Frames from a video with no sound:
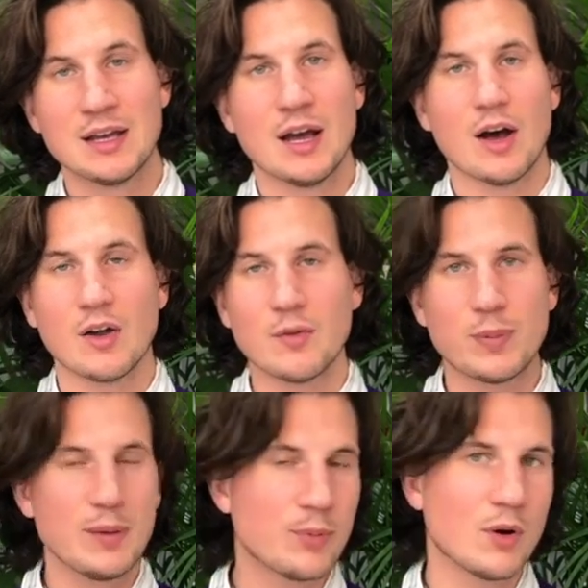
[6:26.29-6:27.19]
A lot of
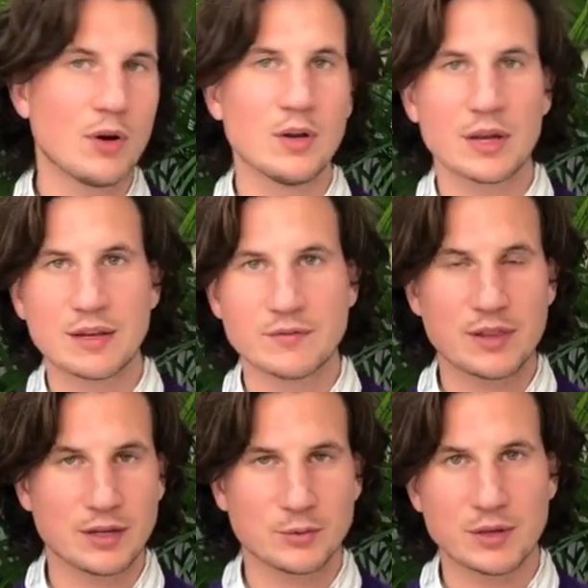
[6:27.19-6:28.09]
people are looking for
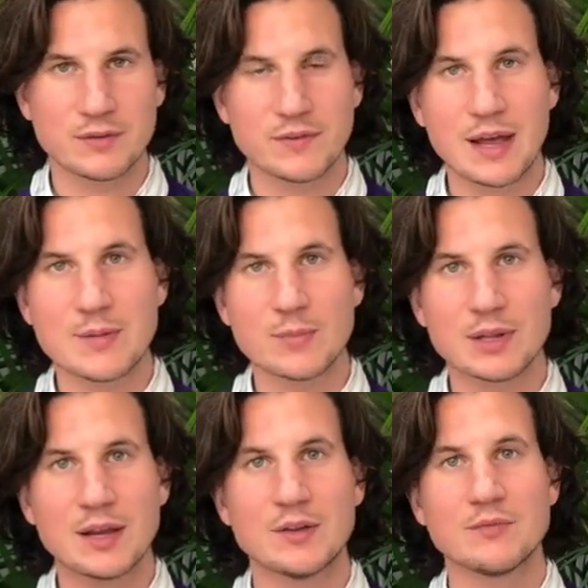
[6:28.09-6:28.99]
their twin flame, but
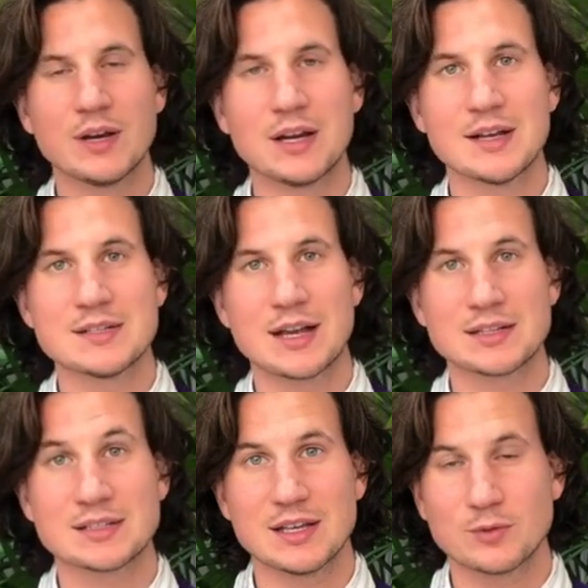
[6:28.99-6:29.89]
they don't realize
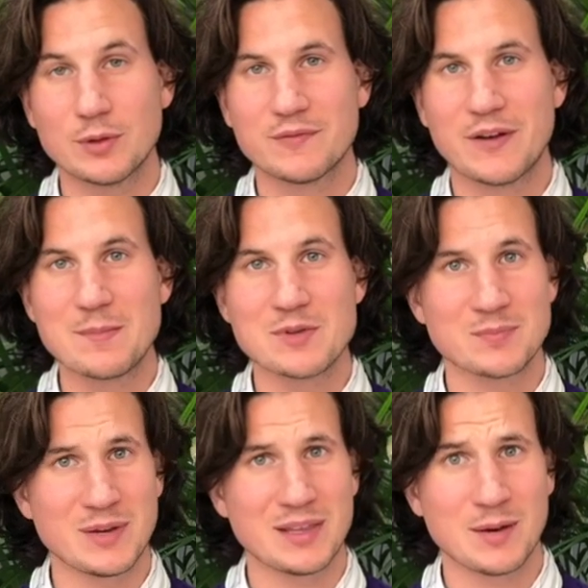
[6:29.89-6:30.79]
actually their twin flame could
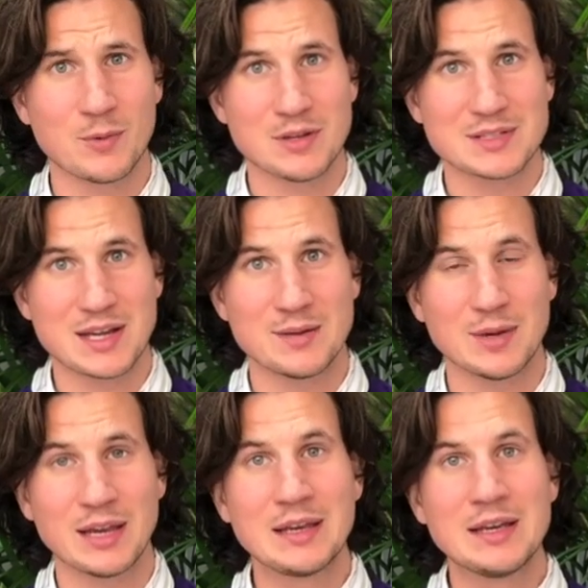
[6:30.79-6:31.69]
be their worst enemy,